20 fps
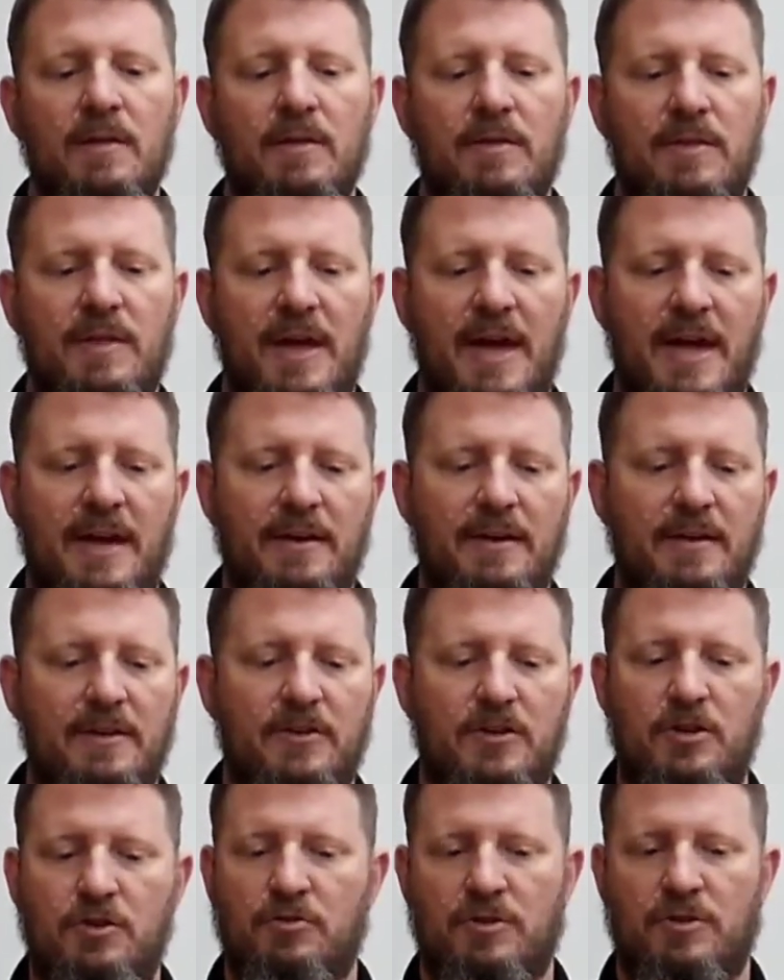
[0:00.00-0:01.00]
that
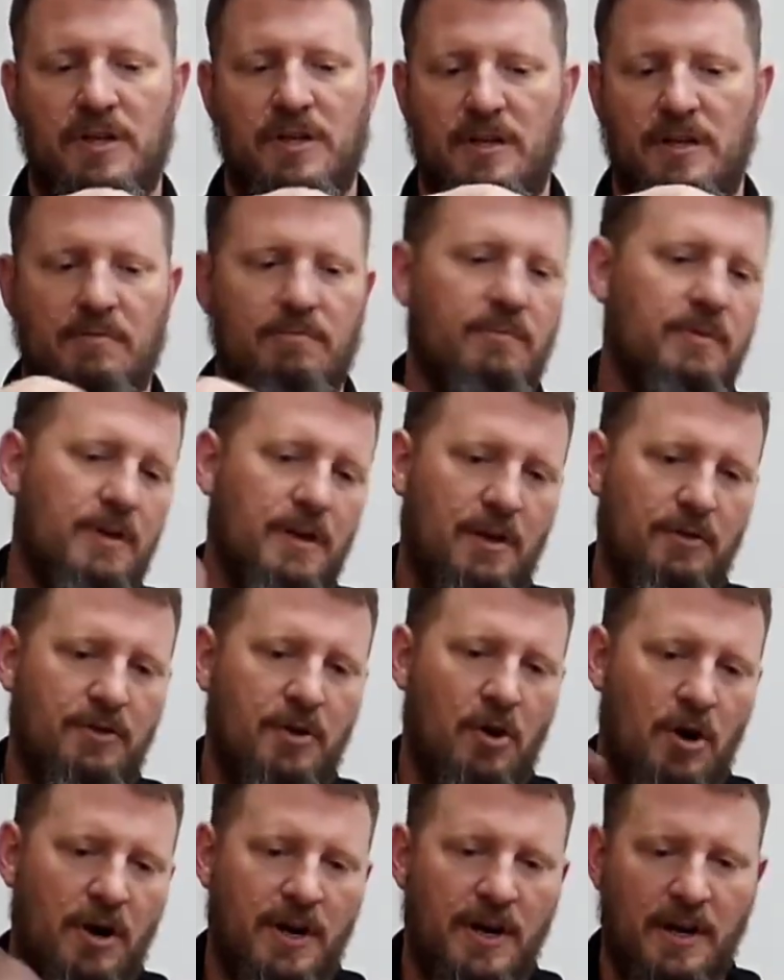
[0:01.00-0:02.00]
is usually,
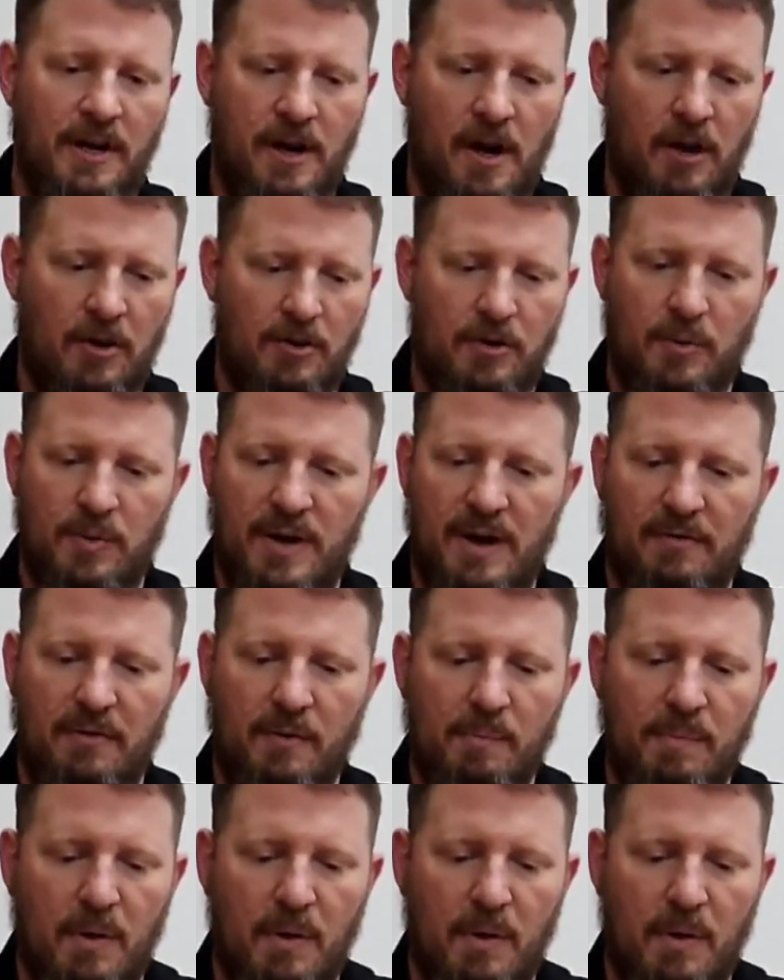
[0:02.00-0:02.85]
dark in color or whatever.